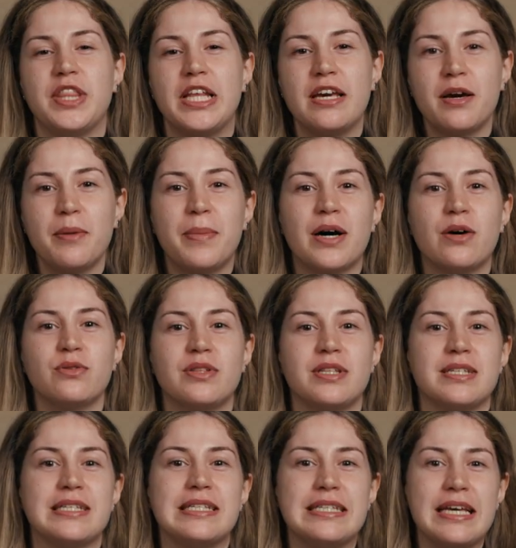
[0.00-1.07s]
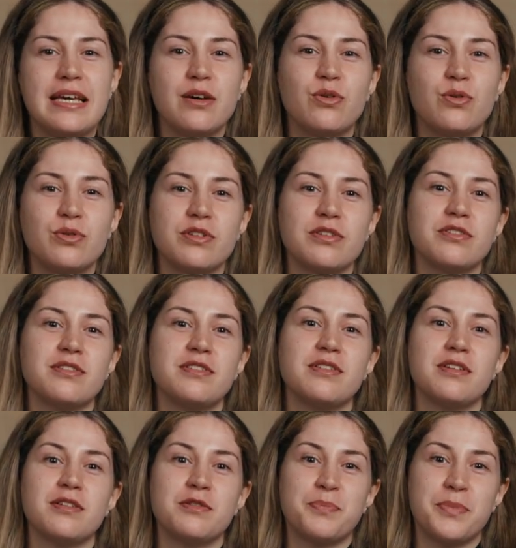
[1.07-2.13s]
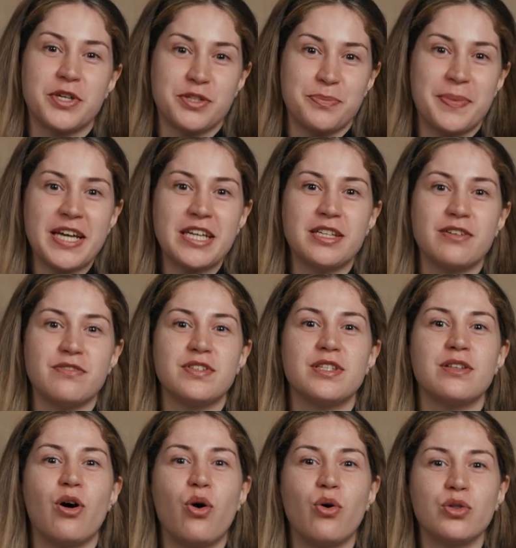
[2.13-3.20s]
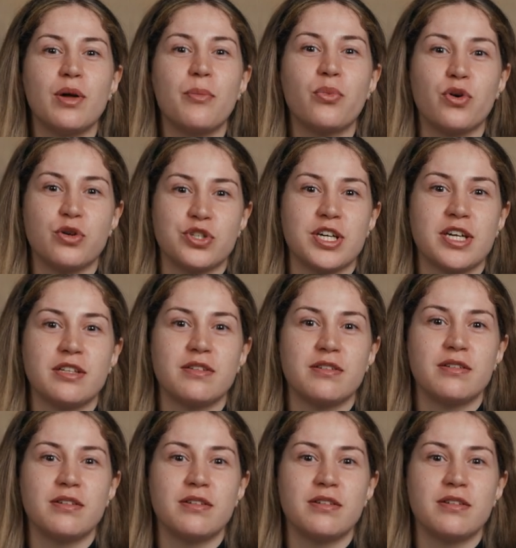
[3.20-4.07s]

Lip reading: Think about the stakeholders' perspectives on the project.